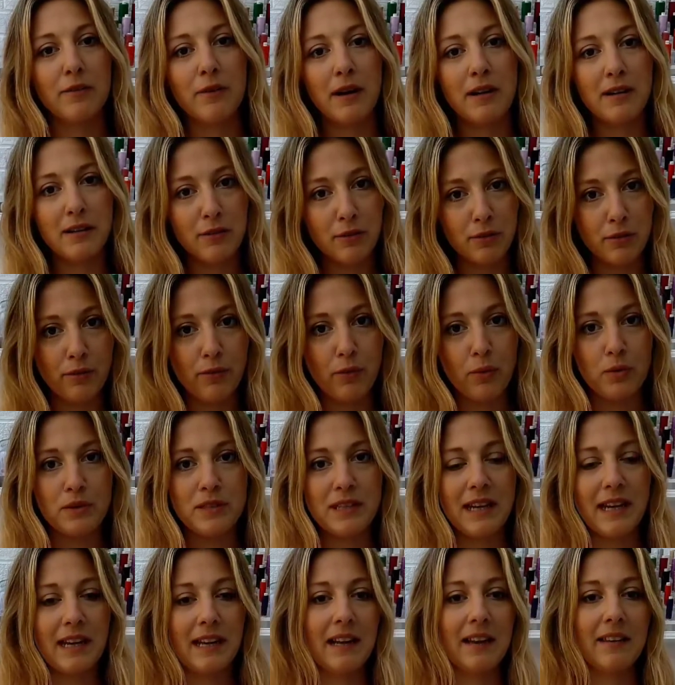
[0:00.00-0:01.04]
graded to a
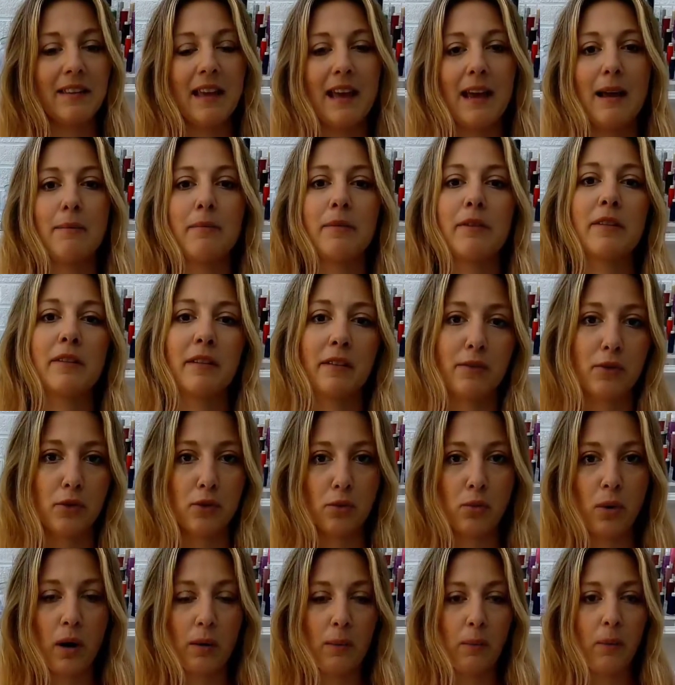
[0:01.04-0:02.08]
14 at the hips because I've
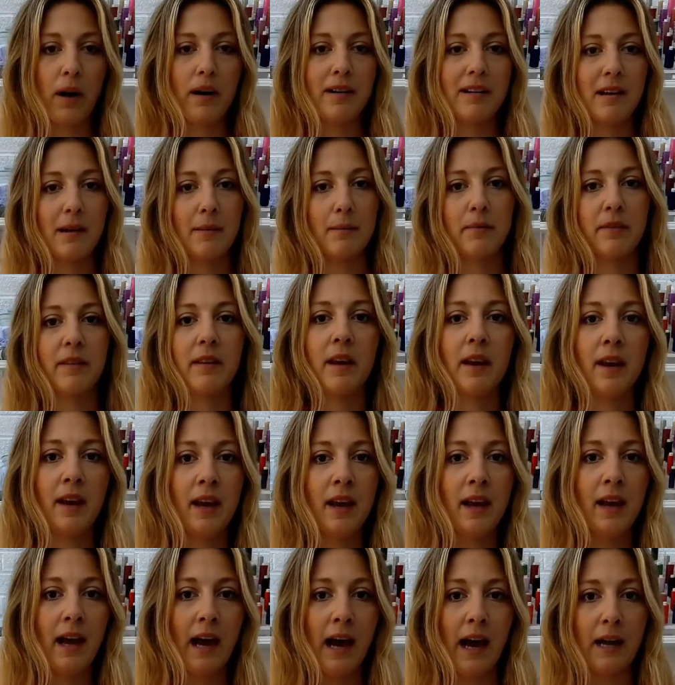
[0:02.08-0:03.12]
got quite wide hips
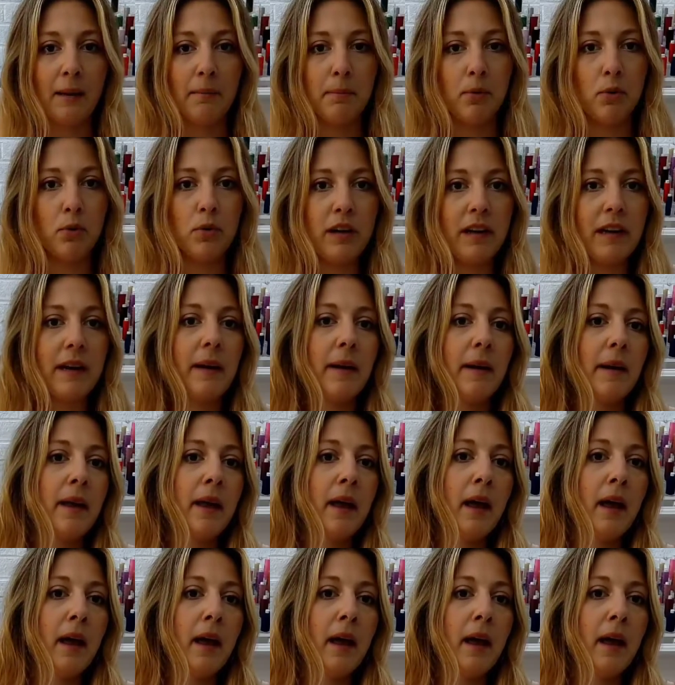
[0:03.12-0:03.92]
and a booty.